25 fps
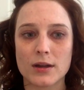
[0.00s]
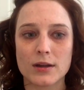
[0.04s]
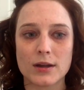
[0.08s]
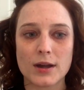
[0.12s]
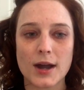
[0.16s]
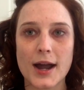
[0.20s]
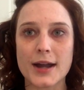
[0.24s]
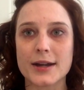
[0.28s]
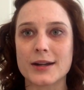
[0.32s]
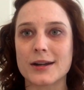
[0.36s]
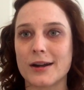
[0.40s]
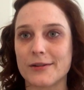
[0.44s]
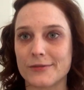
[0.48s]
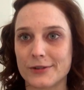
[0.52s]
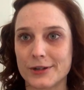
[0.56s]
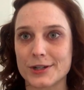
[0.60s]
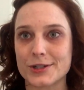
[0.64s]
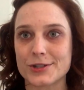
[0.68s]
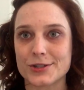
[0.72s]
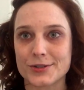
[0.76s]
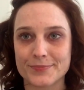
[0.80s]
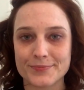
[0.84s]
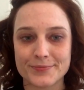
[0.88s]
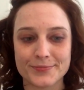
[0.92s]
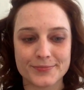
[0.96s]
high
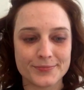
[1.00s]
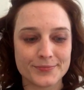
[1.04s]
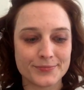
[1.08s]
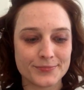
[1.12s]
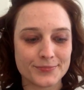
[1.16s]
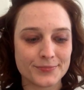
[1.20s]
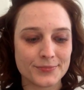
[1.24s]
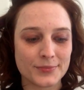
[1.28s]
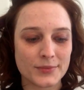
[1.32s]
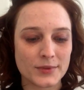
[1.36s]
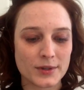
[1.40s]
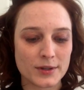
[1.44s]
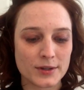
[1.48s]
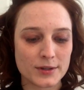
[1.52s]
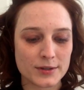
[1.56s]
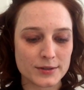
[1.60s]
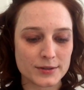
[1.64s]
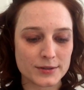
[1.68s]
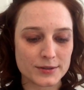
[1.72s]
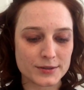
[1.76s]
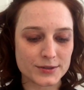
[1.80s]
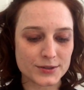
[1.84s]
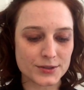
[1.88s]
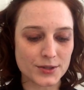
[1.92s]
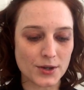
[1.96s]
coverage.
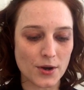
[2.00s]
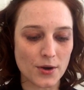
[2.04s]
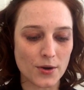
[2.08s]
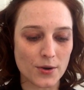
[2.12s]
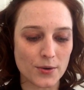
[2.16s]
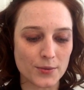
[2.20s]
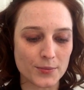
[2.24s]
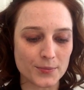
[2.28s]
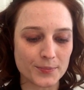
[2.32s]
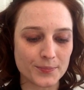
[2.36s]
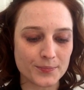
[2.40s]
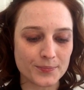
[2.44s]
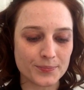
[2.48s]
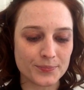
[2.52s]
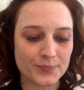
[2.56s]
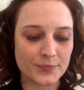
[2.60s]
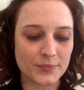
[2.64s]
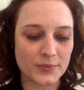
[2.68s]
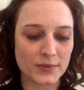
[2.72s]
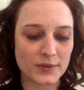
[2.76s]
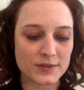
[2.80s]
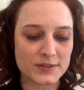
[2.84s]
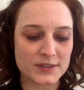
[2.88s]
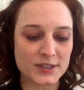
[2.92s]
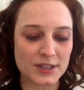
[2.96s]
So
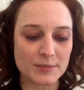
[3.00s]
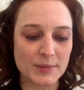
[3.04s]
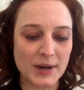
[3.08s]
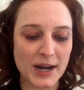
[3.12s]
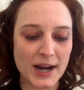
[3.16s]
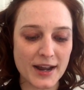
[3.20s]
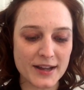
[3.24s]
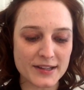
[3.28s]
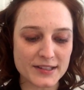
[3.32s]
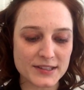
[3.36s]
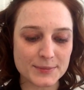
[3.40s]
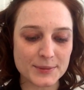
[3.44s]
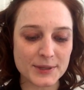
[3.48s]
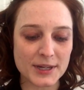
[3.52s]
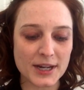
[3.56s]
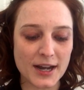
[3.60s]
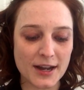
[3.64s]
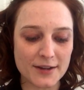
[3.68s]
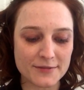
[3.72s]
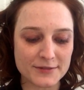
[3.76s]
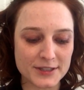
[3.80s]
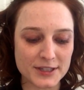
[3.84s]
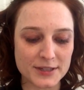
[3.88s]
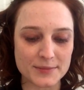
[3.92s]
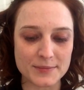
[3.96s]
did my
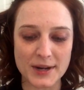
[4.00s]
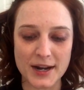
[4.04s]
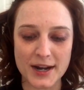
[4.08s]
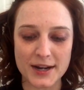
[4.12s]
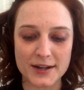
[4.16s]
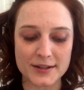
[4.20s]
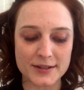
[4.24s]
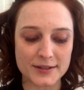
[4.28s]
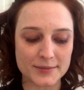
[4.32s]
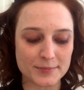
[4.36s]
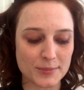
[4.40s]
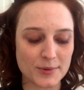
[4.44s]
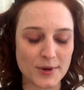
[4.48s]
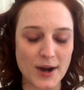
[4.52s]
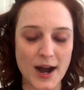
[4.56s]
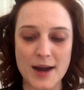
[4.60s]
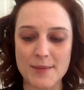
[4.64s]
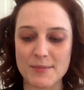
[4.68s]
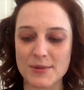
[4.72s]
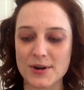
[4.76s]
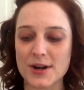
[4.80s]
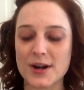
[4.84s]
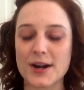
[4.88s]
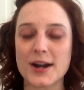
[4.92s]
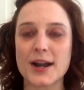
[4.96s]
SPF, did my
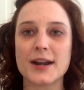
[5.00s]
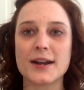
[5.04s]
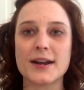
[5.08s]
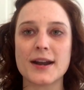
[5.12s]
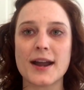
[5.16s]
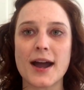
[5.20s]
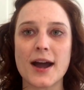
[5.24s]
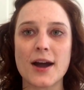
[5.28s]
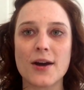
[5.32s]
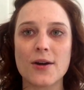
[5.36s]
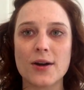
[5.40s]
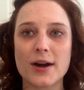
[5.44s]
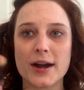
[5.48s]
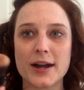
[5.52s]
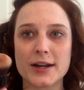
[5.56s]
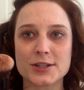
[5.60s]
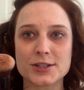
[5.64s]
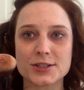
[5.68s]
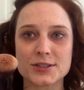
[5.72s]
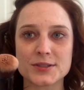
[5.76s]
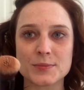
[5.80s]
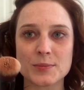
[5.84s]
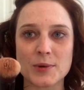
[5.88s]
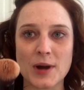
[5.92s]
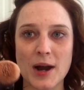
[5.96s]
primer, and now I
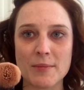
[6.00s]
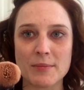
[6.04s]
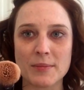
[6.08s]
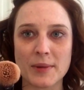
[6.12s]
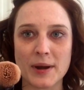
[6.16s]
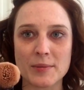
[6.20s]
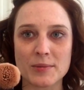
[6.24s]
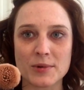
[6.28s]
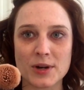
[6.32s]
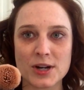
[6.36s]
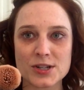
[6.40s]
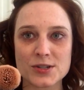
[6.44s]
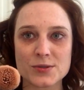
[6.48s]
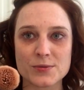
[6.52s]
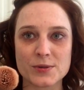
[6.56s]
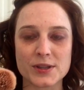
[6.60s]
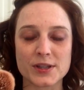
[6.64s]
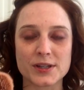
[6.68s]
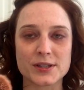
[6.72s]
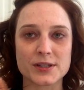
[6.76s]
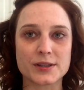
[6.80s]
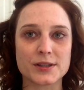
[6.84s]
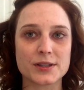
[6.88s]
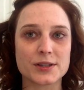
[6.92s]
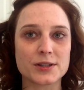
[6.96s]
just primed my brush with
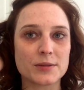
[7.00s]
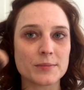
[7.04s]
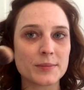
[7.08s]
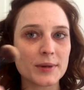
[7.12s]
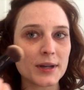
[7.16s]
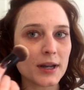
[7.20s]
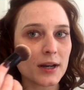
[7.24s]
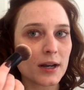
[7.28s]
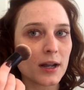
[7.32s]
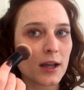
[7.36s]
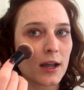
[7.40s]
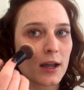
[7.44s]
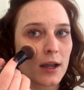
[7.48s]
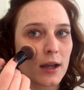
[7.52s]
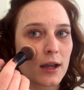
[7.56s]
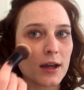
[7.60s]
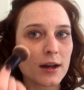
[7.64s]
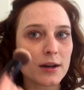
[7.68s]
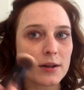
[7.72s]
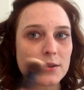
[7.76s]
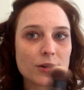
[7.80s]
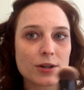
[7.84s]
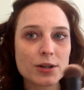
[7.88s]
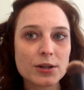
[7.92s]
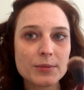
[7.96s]
a little bit.
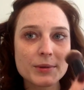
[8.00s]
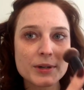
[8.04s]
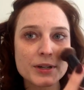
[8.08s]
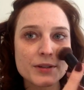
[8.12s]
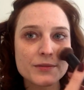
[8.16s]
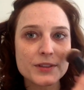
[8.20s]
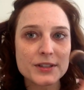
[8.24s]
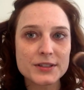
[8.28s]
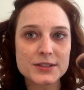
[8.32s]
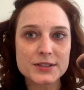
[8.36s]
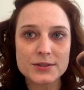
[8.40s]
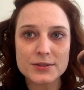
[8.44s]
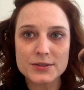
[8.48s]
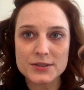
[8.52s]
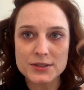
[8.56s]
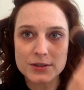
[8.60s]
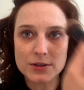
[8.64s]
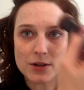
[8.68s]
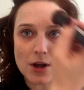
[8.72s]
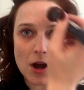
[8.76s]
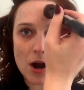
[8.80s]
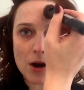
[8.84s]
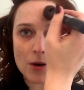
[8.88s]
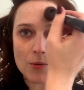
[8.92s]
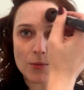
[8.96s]
And a little bit of this goes a
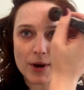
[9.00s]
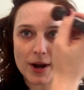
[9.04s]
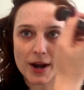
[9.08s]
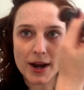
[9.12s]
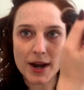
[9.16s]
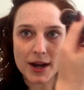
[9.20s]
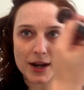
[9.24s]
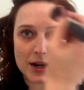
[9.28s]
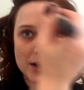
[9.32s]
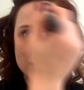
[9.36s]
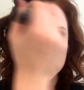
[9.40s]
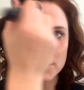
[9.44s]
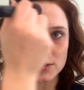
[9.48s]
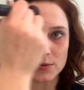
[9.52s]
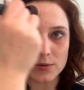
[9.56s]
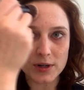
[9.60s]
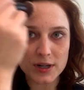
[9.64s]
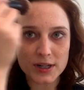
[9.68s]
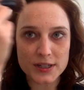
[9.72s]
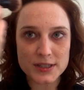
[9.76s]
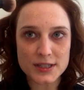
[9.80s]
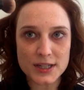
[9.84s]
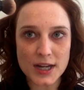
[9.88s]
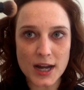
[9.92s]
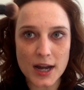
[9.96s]
long way, and you
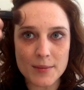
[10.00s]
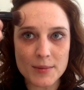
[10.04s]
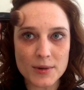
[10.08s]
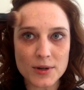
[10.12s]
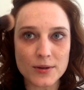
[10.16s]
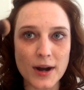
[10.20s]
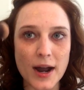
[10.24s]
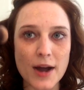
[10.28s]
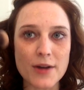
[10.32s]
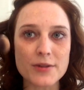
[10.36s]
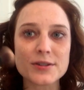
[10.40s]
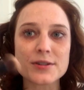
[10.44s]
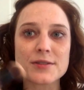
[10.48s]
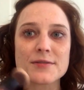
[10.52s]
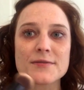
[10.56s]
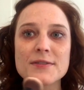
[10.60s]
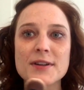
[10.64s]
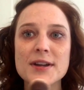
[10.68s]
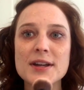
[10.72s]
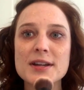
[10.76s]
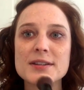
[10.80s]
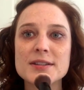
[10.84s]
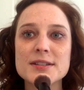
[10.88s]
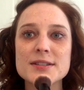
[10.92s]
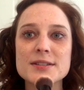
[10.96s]
want to dab it around your
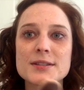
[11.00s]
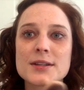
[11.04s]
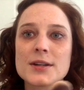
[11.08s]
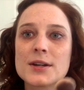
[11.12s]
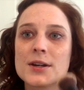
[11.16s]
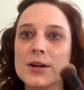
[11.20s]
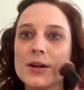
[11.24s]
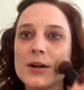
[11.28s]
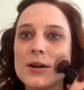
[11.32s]
face